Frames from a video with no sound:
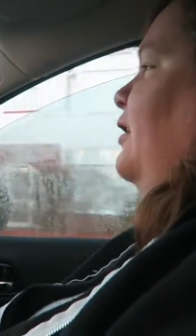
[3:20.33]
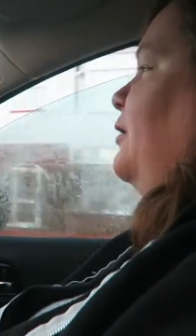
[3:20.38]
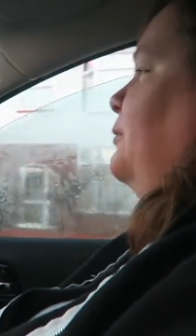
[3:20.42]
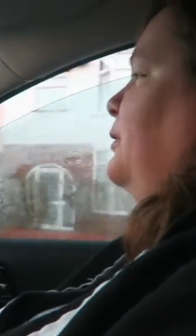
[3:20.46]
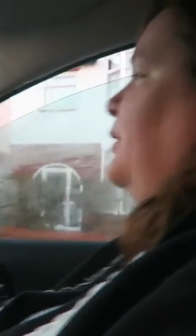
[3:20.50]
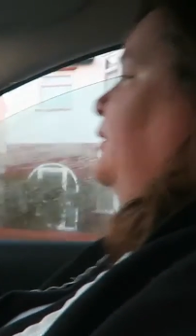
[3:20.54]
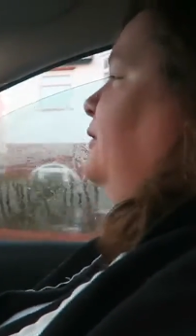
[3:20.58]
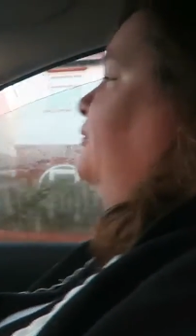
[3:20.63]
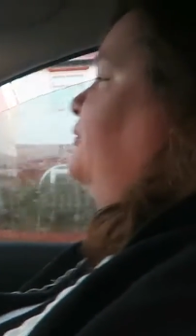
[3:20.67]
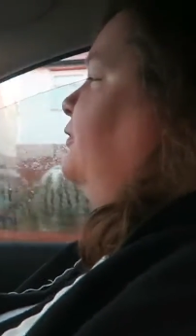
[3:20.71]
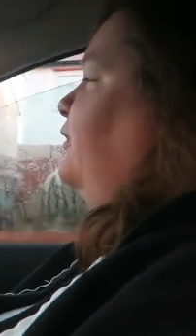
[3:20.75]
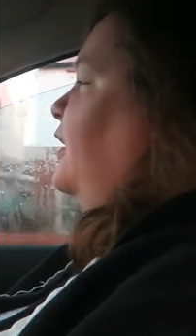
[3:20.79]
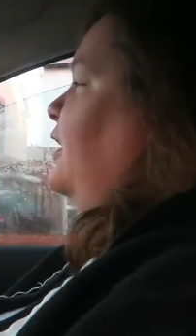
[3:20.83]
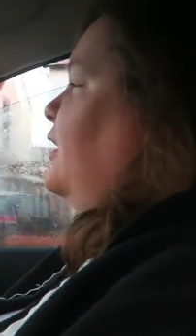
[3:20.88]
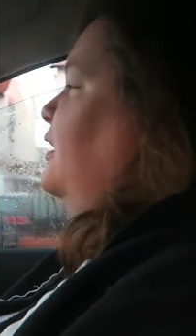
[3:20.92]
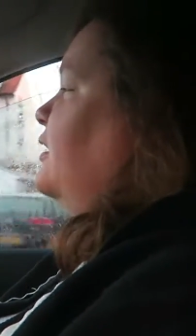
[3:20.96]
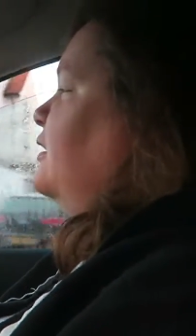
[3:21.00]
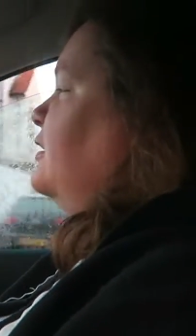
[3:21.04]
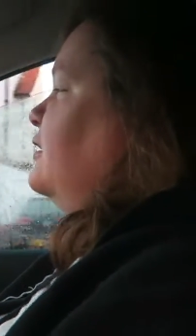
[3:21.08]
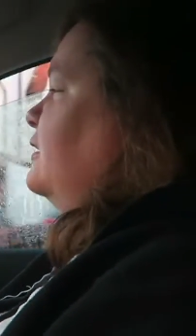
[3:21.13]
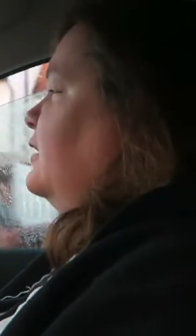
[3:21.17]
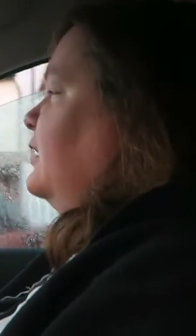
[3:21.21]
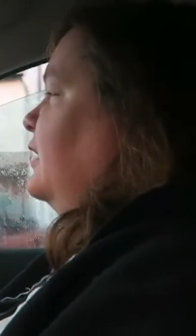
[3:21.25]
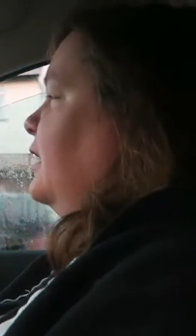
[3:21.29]
On my
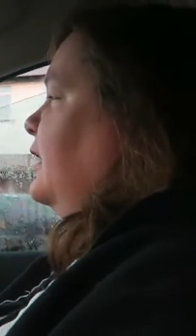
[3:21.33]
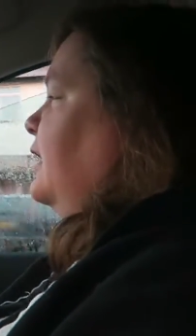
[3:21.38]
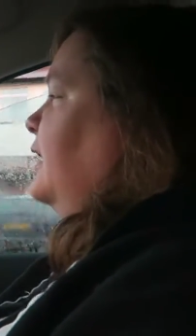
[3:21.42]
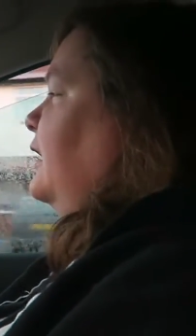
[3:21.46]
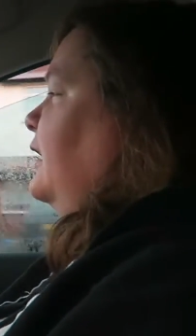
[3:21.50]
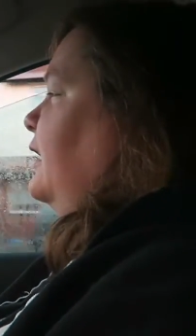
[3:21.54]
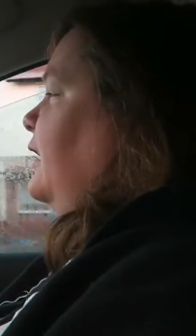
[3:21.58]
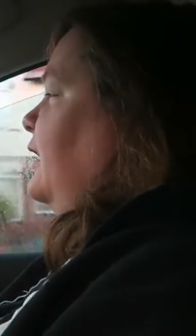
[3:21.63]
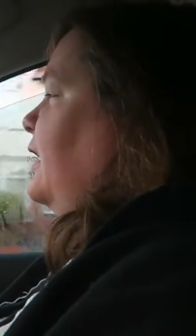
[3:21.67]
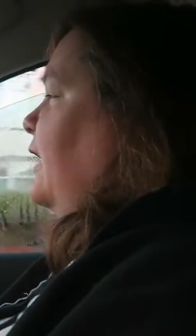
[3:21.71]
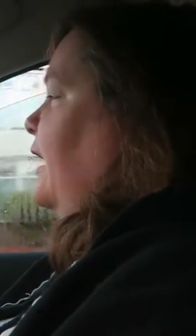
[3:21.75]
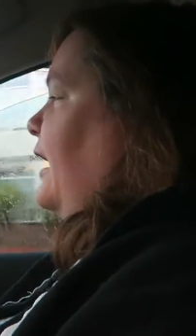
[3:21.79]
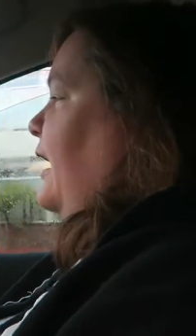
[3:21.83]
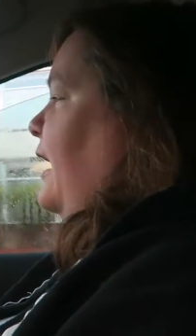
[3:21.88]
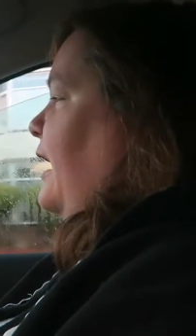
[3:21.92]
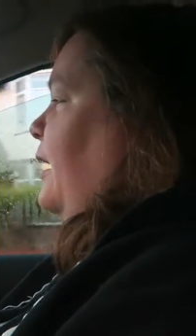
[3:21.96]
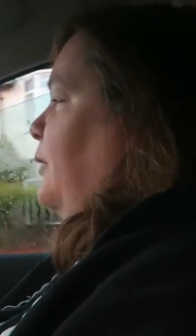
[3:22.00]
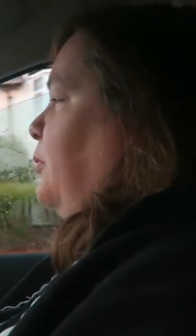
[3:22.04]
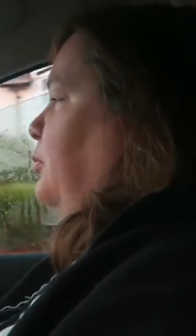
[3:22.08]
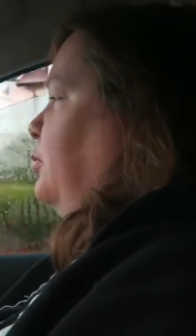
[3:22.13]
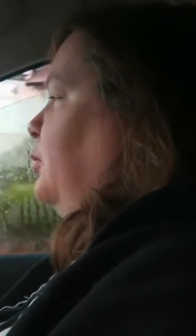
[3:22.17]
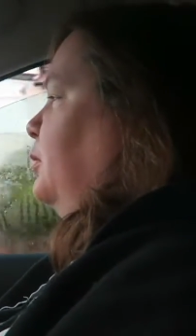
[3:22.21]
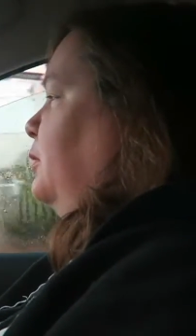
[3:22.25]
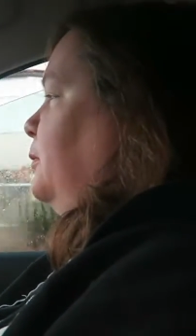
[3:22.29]
phone, the
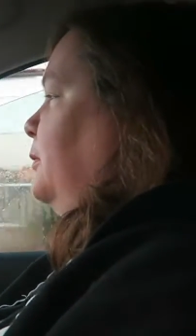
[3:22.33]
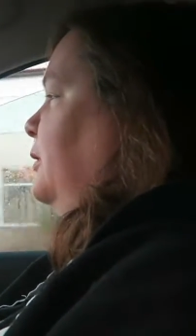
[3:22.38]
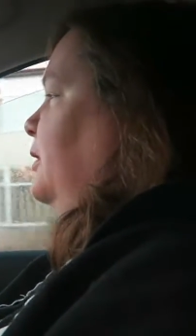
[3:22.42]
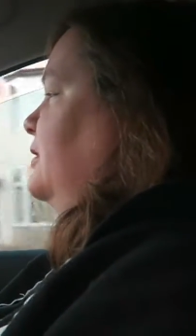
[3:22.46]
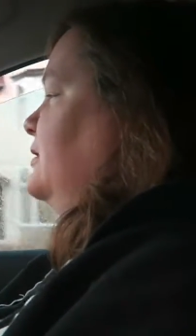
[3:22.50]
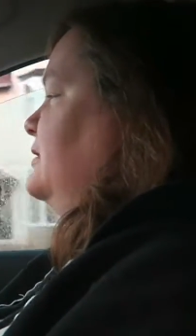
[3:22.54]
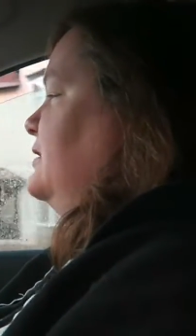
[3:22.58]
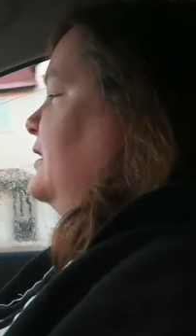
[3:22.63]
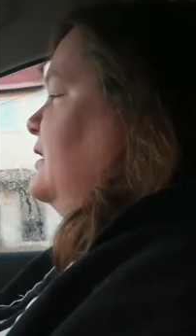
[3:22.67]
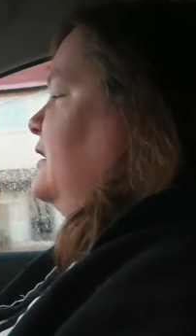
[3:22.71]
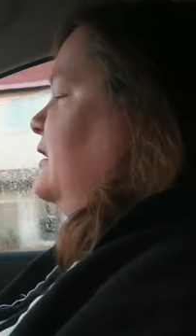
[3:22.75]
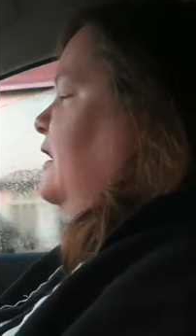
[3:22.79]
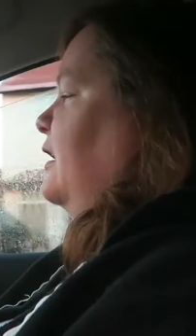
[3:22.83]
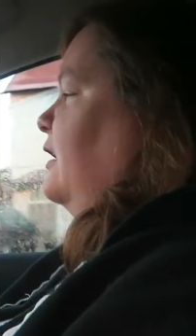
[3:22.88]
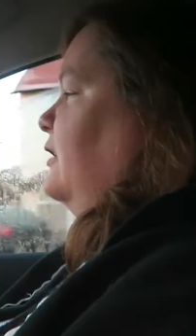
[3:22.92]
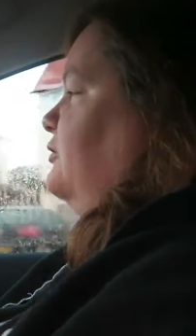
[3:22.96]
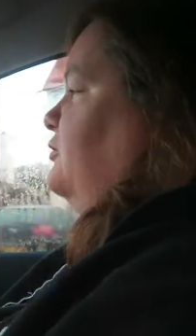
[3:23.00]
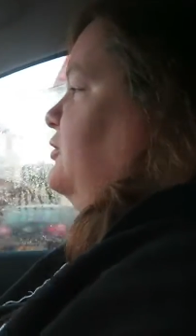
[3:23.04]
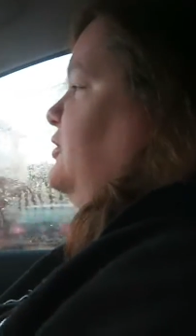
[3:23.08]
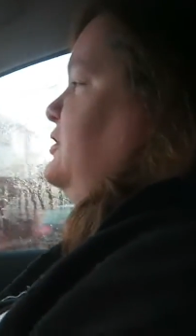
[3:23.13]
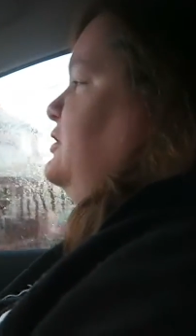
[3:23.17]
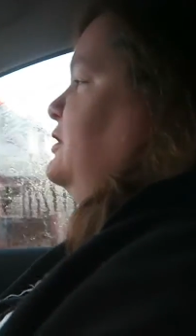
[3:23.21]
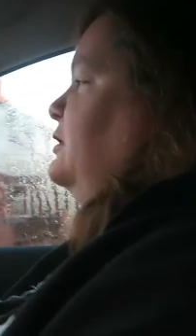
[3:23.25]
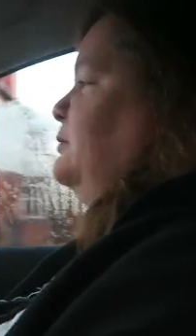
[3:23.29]
Apple Music
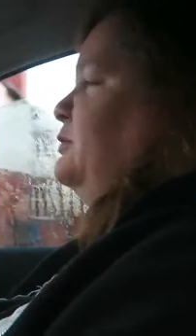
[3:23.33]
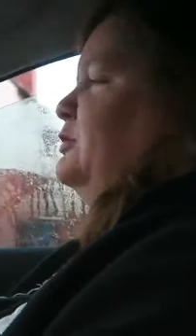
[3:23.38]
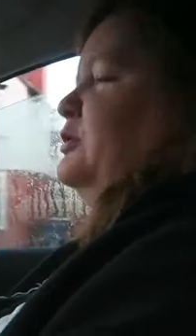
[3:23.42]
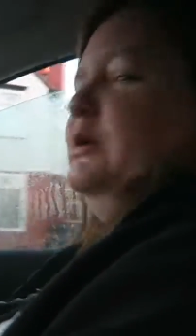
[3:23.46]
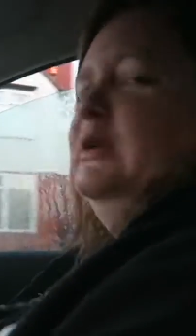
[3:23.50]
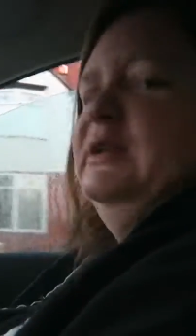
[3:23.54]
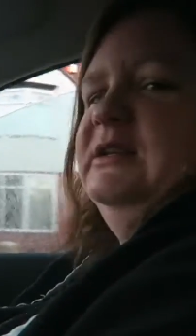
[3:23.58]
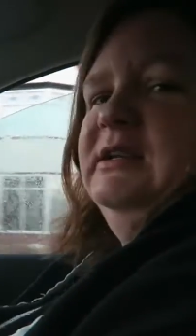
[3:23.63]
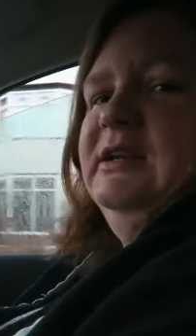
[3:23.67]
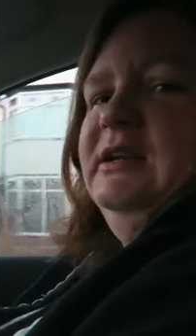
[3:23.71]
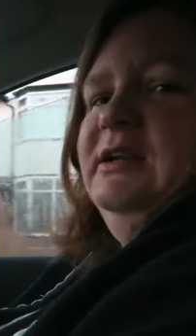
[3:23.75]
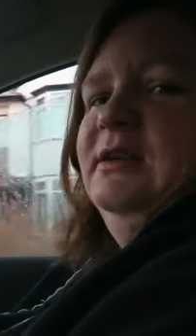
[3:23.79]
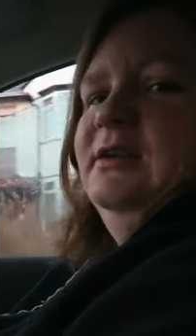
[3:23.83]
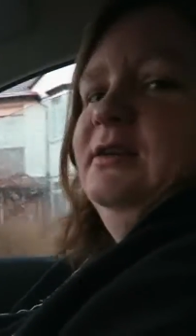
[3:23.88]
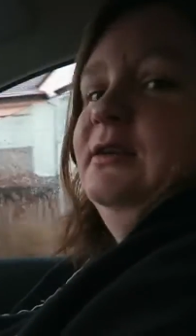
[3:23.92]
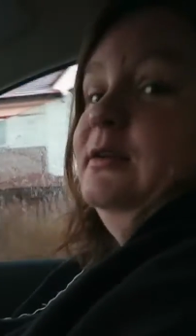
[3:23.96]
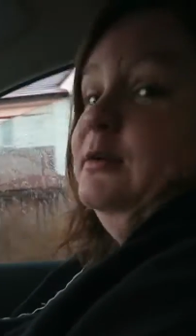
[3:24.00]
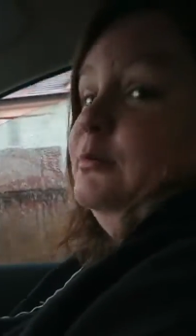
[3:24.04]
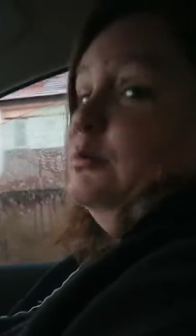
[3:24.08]
Country Top 20.